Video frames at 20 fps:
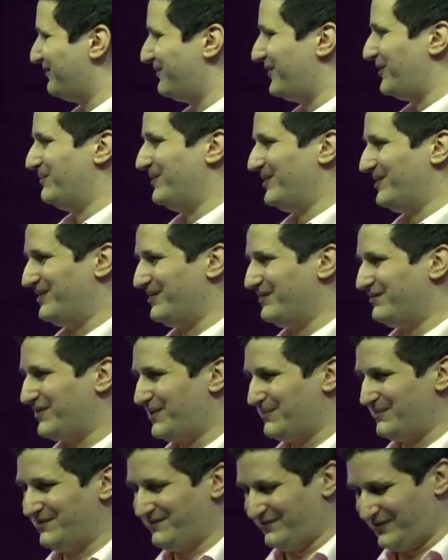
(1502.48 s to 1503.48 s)
from, uh,
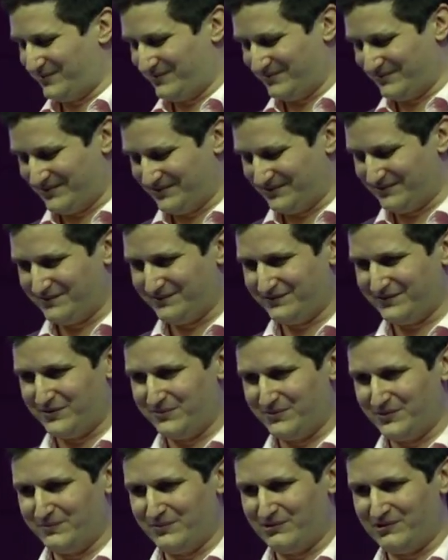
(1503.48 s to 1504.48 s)
from, from, uh,
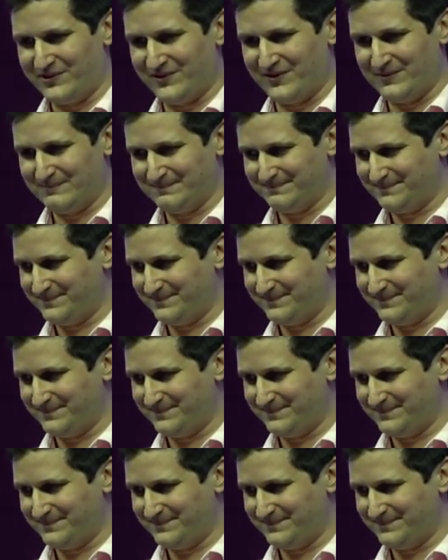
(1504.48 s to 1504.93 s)
from a port.